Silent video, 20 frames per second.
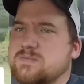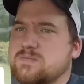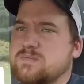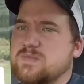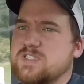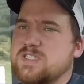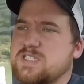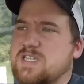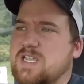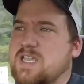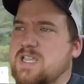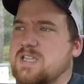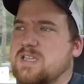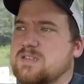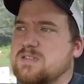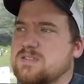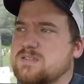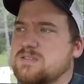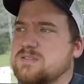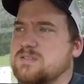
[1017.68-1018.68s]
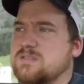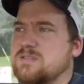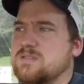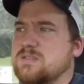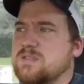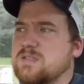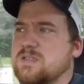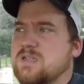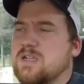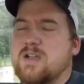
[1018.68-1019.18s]
mistaken.
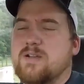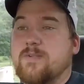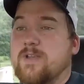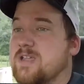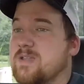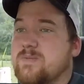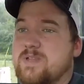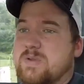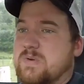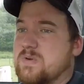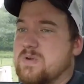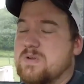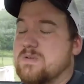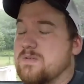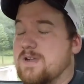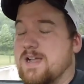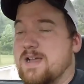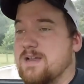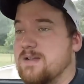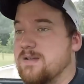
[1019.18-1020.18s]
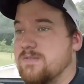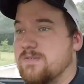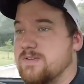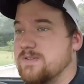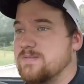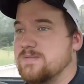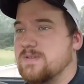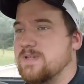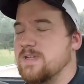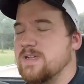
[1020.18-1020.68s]
I may be wrong.
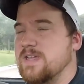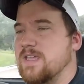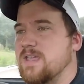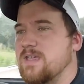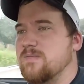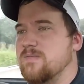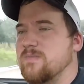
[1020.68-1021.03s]
I can't